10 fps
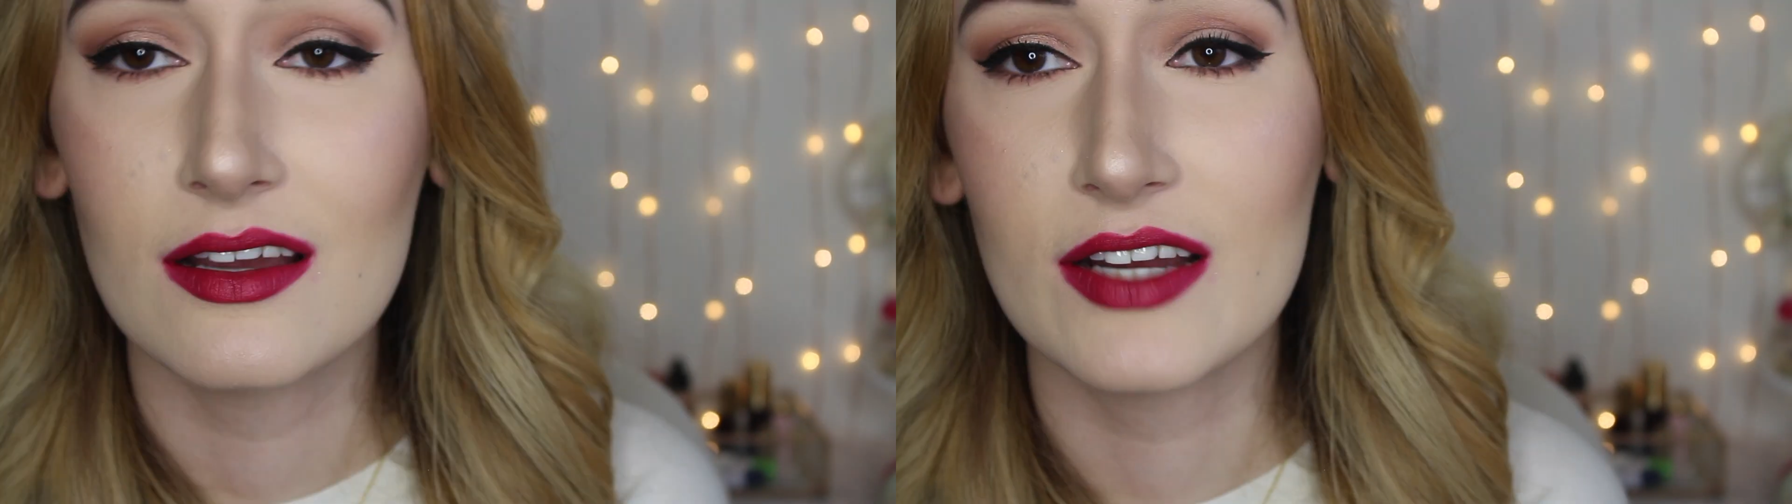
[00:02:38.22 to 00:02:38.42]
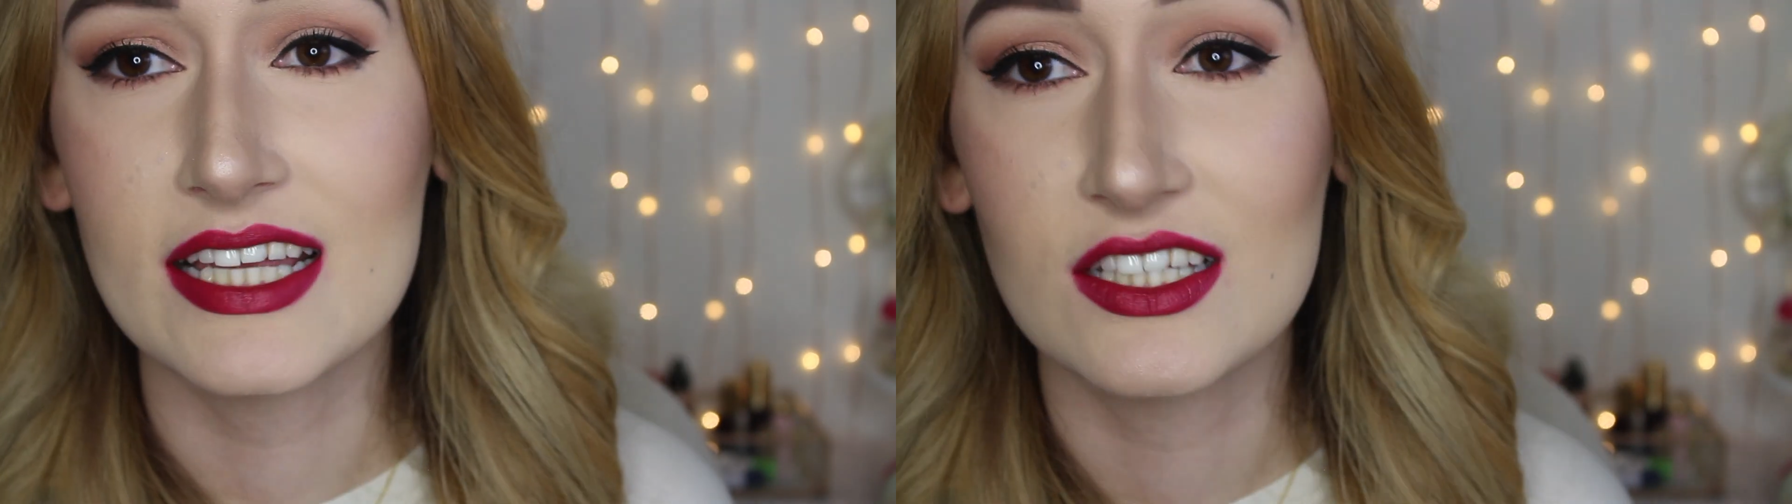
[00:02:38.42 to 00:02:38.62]

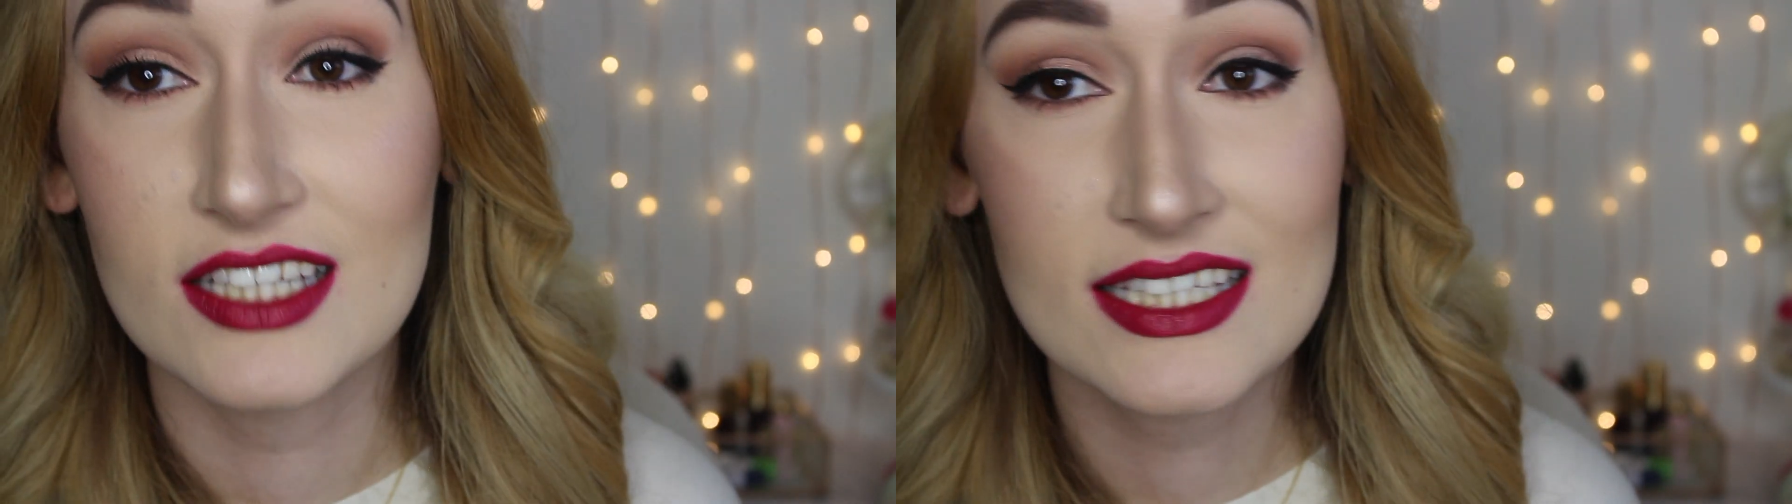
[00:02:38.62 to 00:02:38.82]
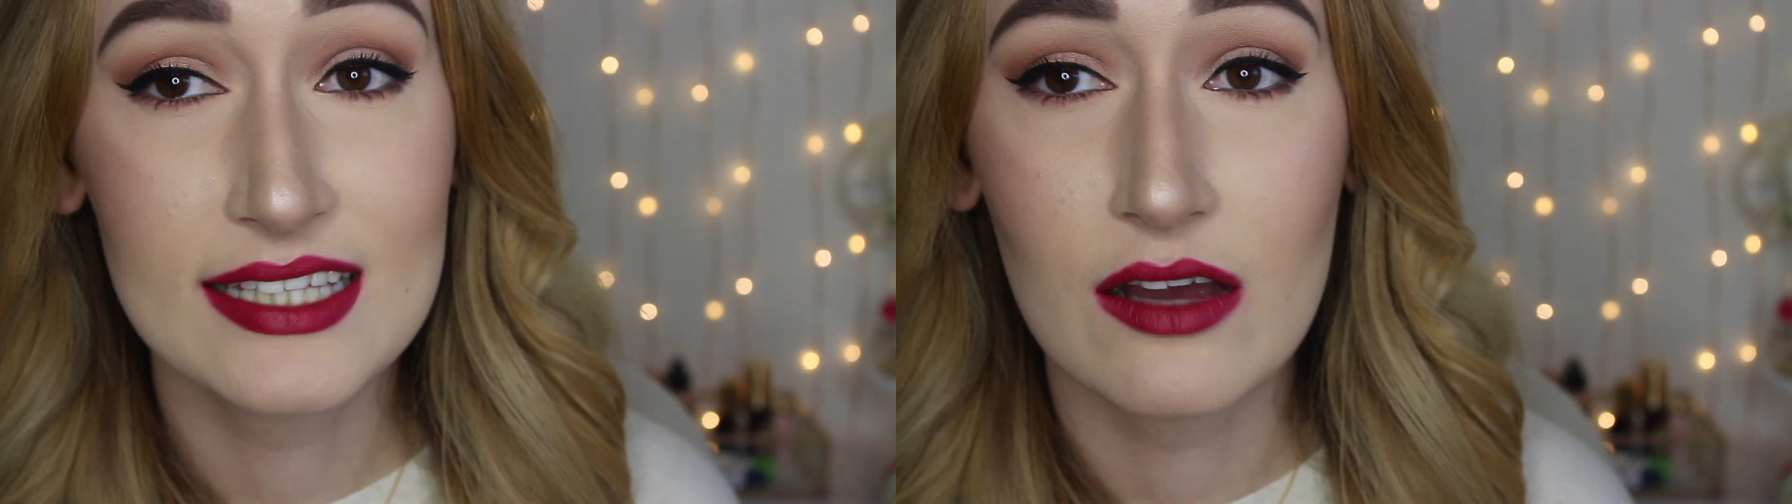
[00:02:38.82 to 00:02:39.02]
Okay, so
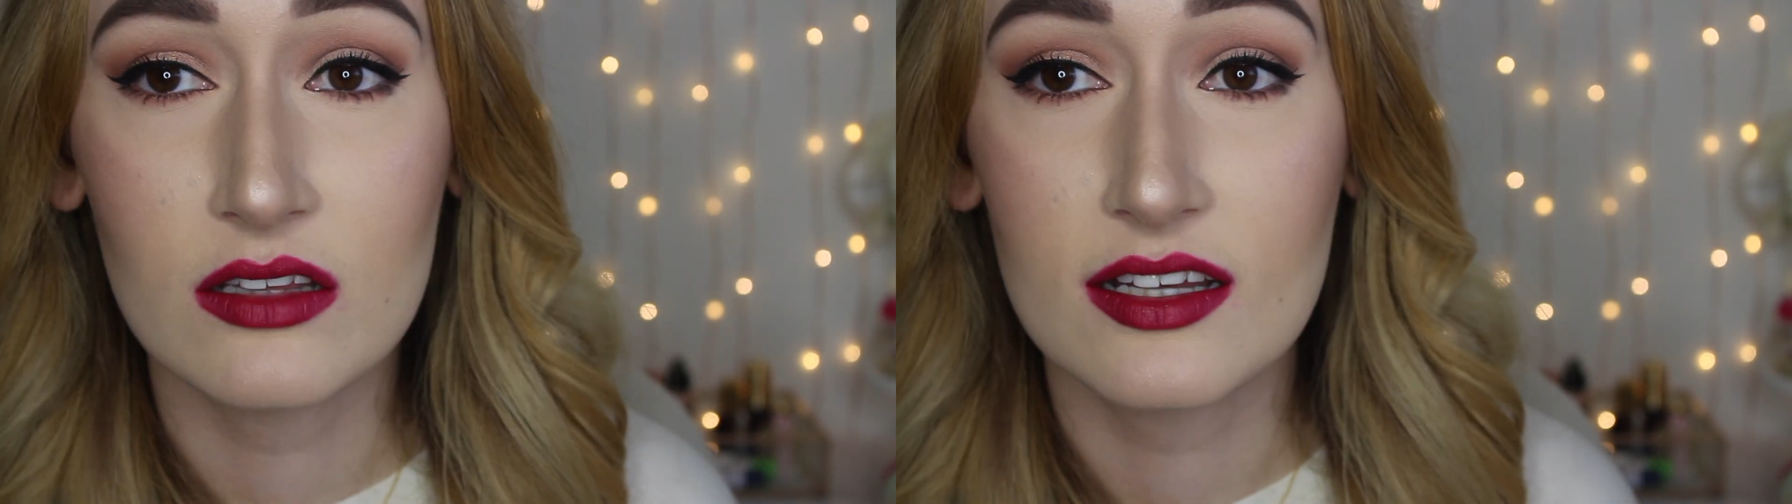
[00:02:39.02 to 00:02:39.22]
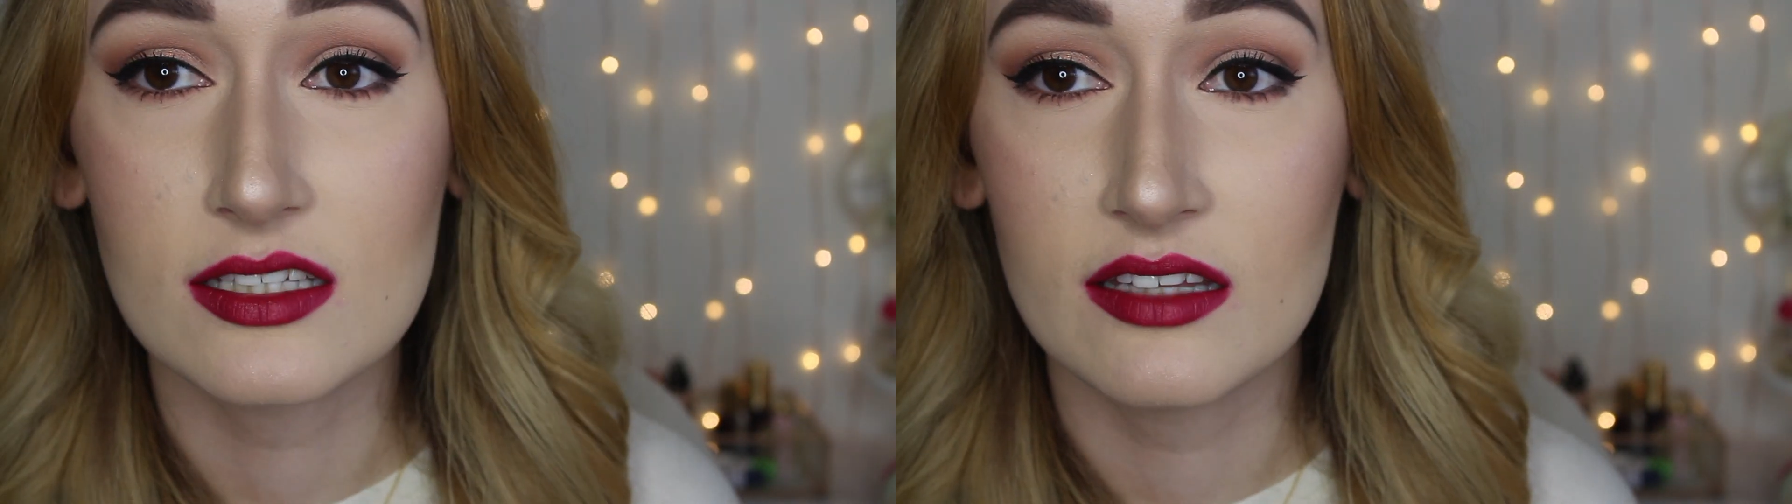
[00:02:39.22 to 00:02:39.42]
this is how it
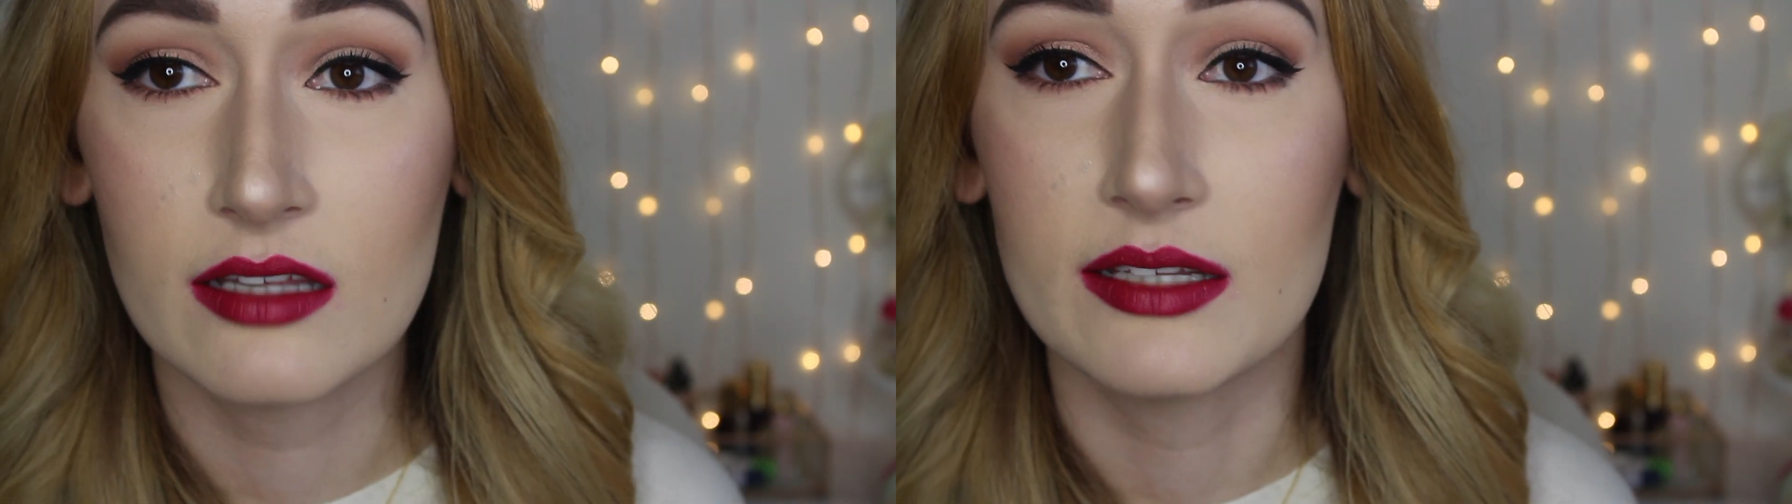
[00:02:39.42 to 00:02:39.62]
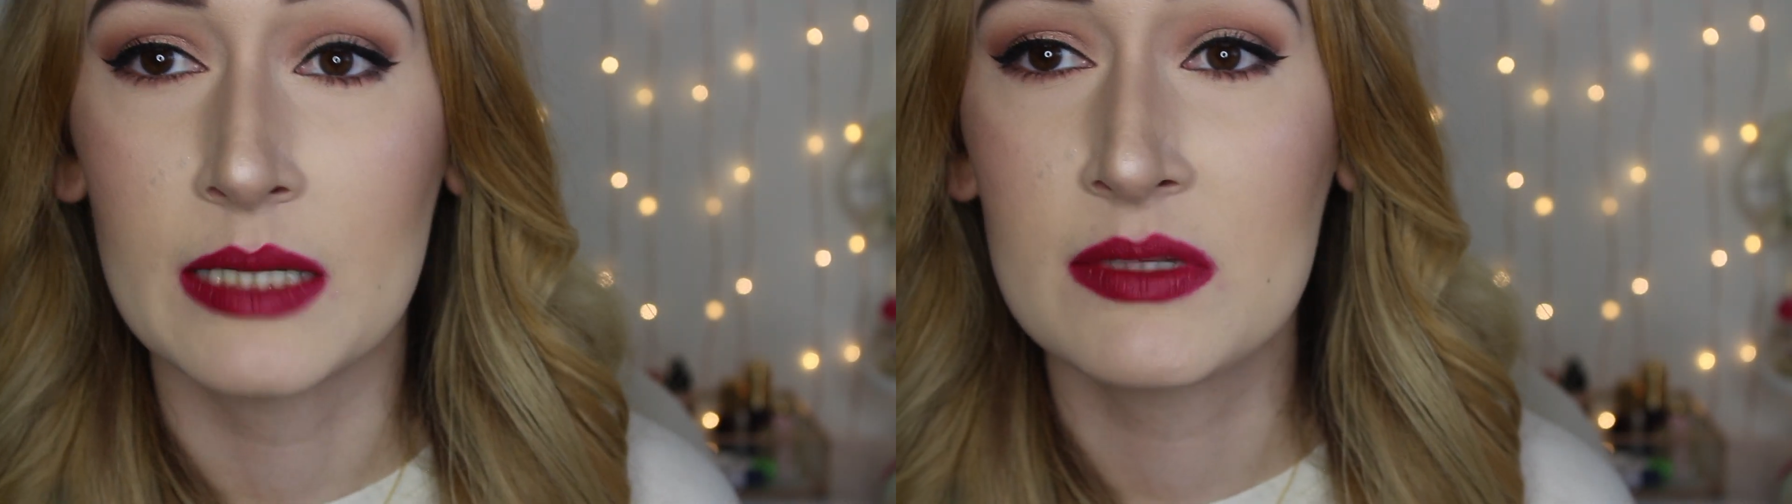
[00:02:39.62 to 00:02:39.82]
looks on the
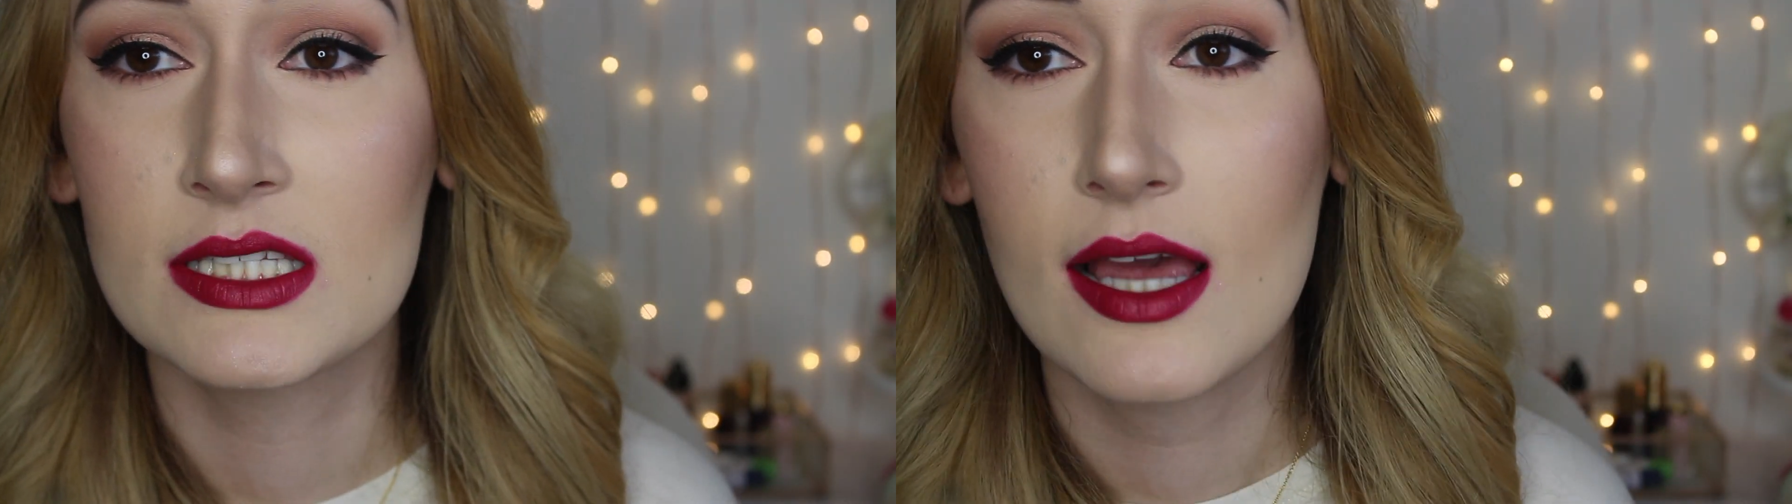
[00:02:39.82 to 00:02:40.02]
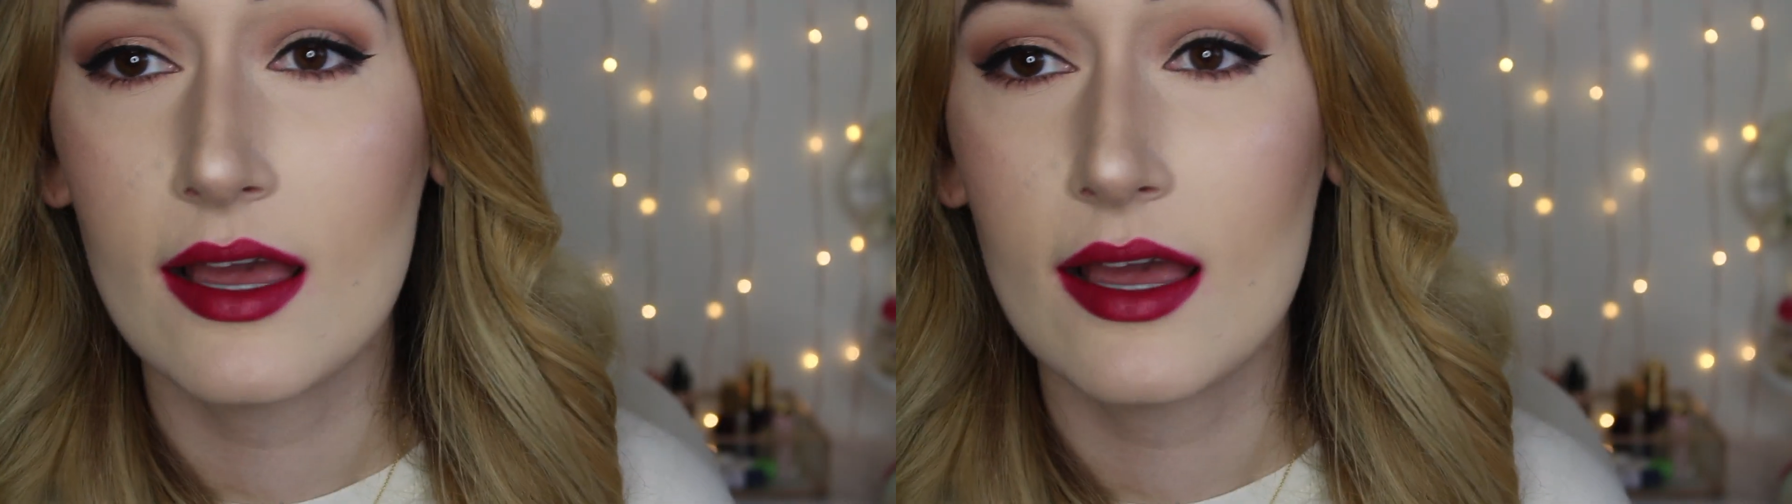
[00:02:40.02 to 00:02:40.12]
lips.